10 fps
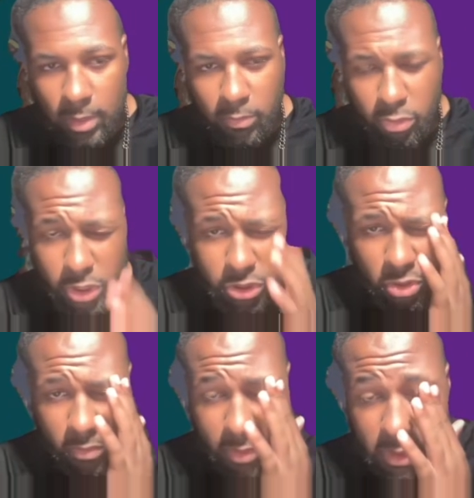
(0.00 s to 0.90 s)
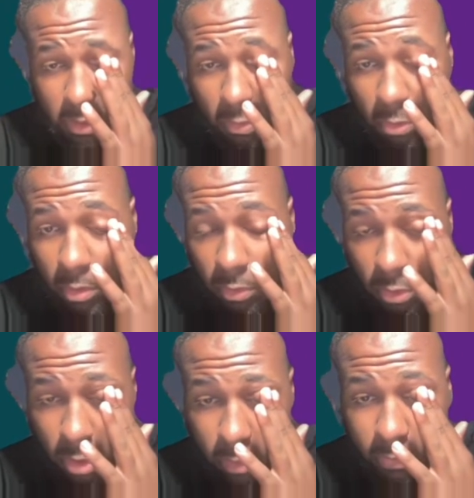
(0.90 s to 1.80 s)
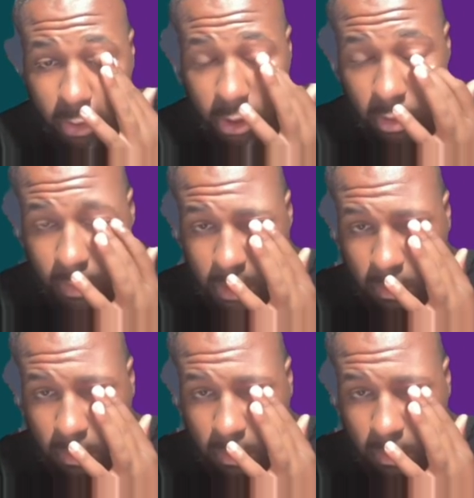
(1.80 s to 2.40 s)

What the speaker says: I'm pretty sure I'm missing one more. Person.